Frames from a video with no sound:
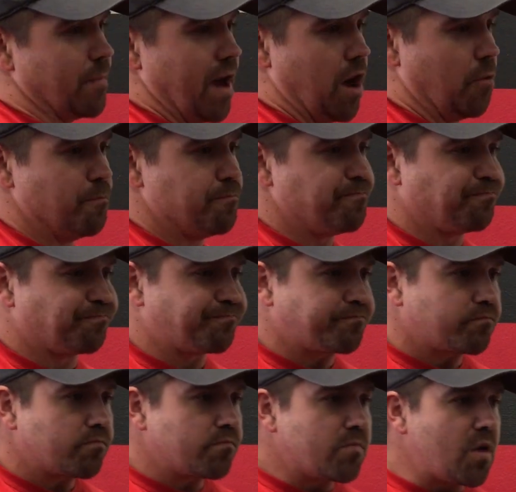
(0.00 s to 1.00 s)
about
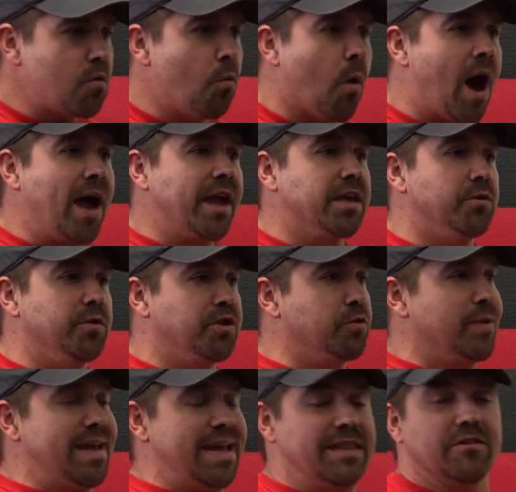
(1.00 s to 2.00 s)
why you would
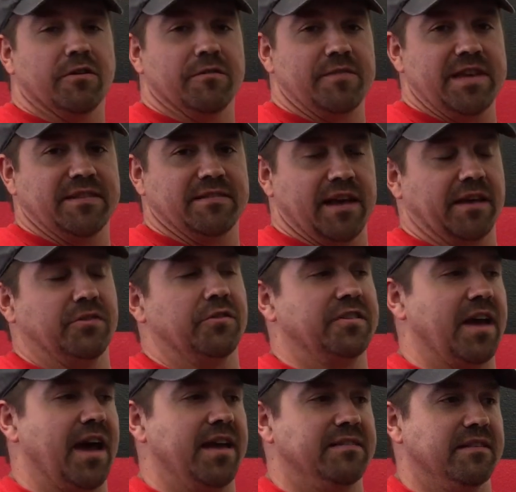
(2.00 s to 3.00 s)
do either of these
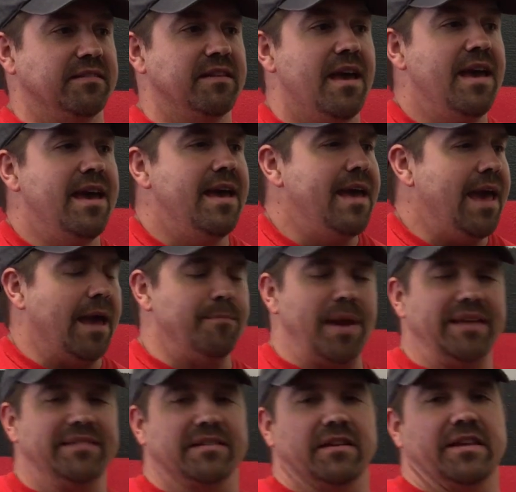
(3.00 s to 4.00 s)
exercises. And
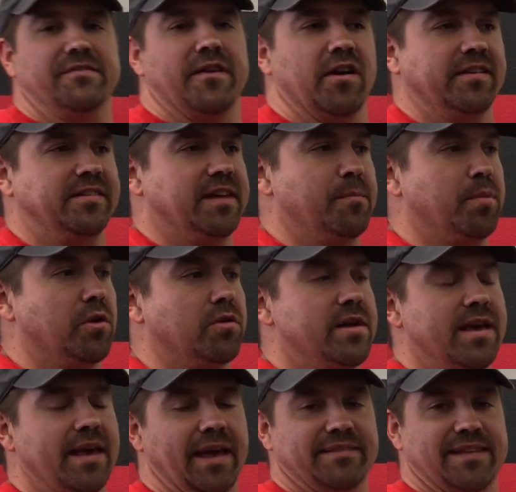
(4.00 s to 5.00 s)
basically it's very simple.
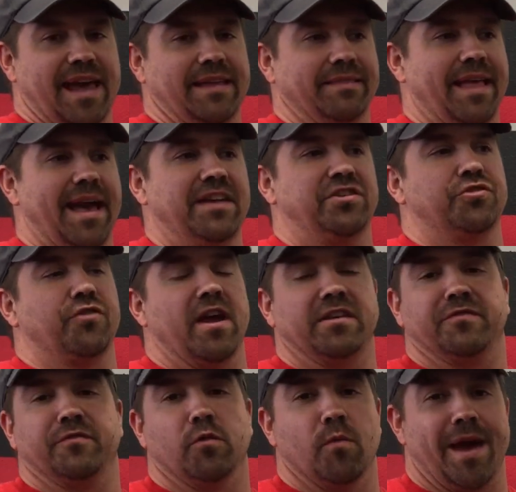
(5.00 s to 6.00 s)
It's a less
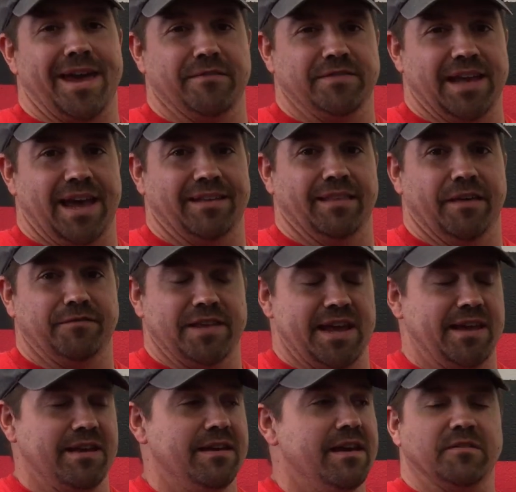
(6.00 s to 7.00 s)
stressful way of
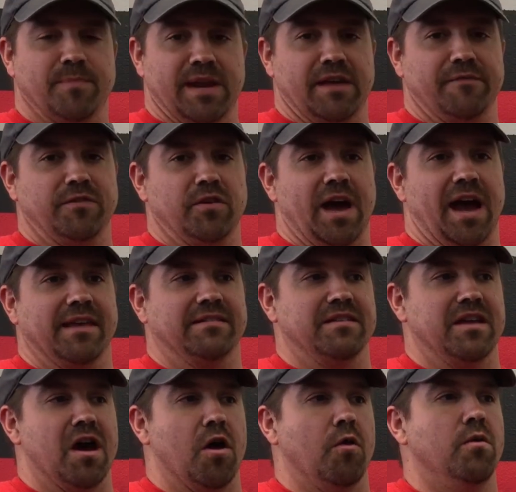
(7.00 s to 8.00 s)
deadlifting. As many of you guys
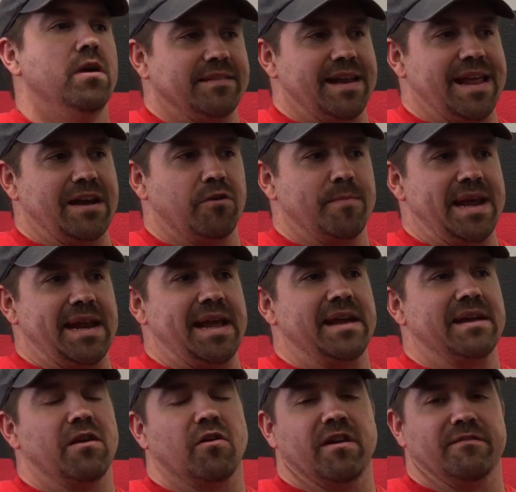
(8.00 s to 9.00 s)
know, as an
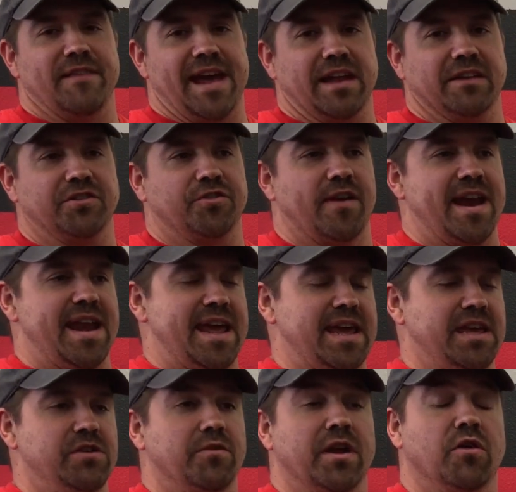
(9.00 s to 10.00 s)
intermediate or advanced trainee,
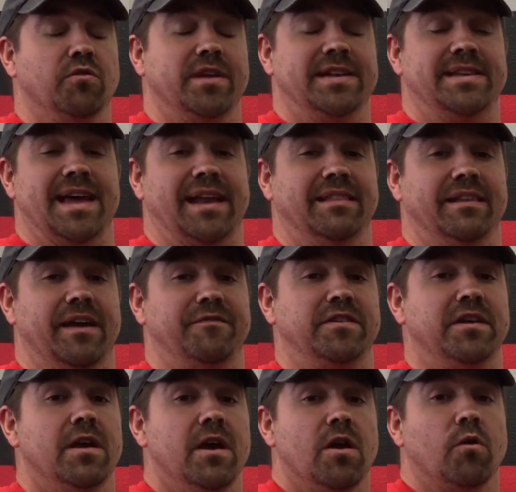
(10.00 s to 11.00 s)
you can only
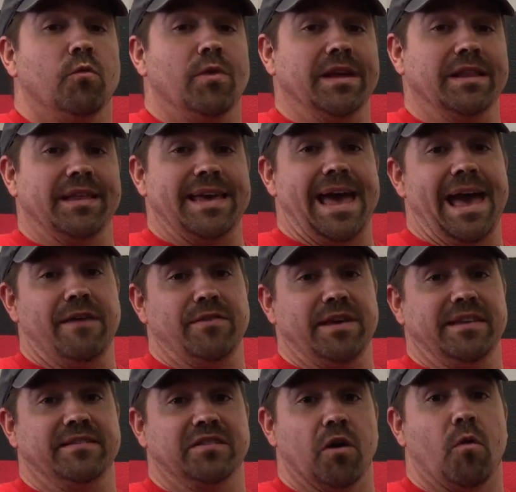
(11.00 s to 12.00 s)
deadlift really heavy
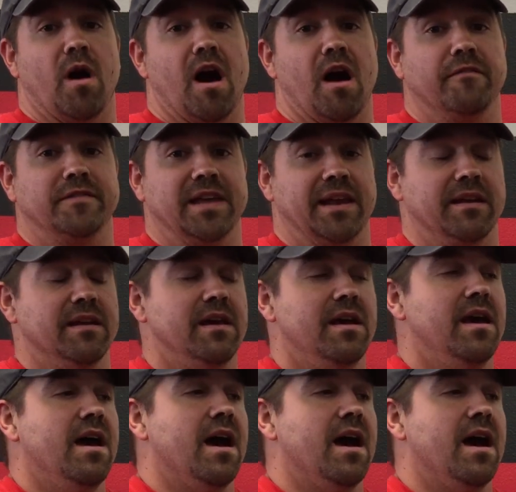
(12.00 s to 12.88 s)
so often.